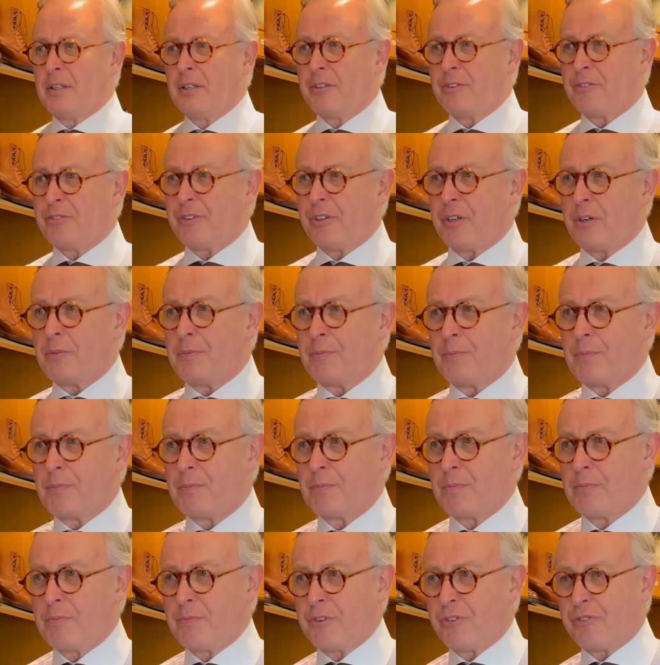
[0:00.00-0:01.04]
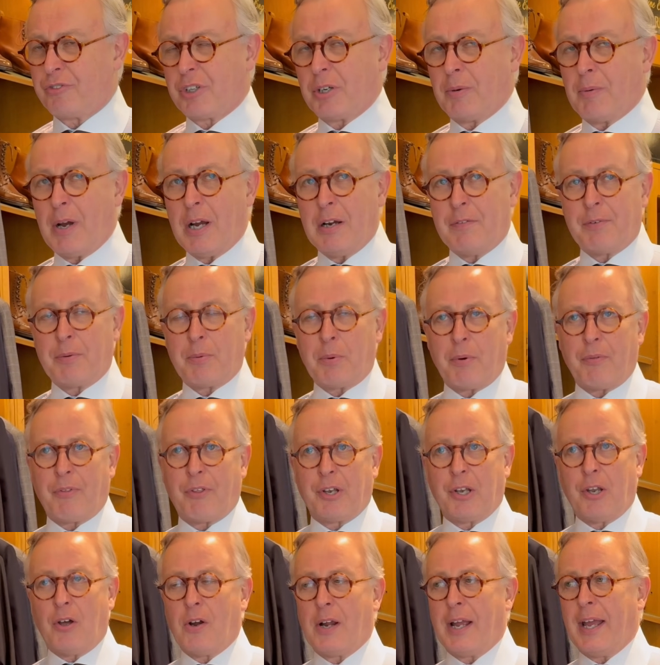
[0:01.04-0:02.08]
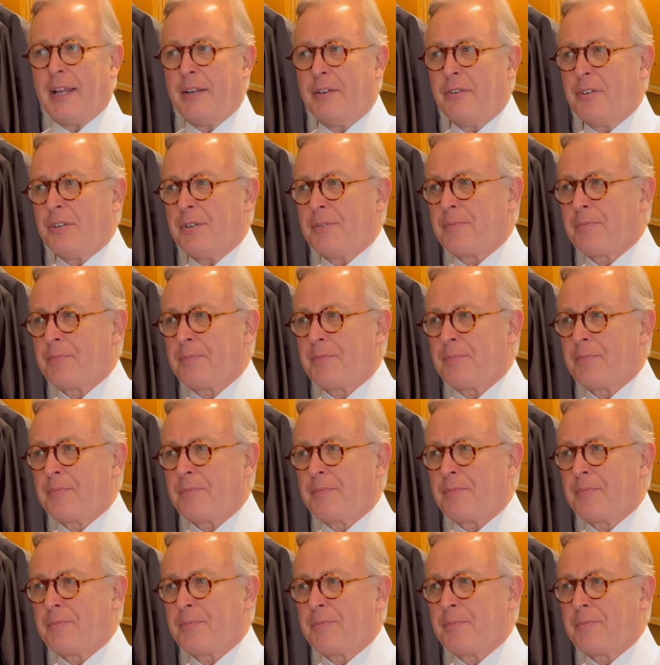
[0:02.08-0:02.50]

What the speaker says: So just go over with the long end,